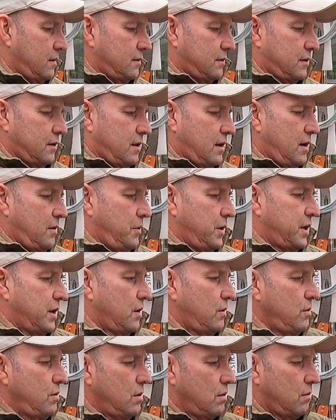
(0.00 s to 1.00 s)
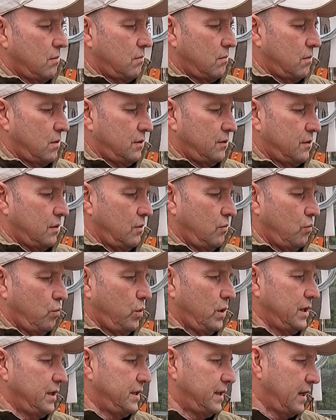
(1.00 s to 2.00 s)
So there we go. There's a little
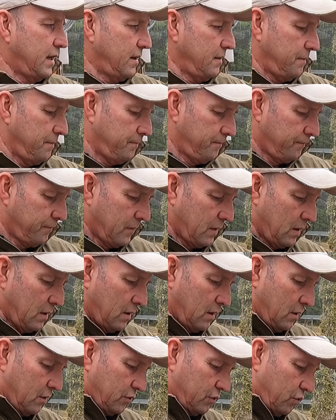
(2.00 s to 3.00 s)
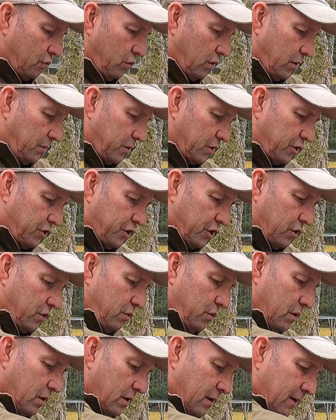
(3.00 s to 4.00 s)
weed there. So all I'm going to
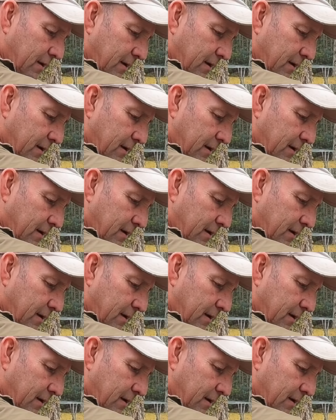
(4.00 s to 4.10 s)
do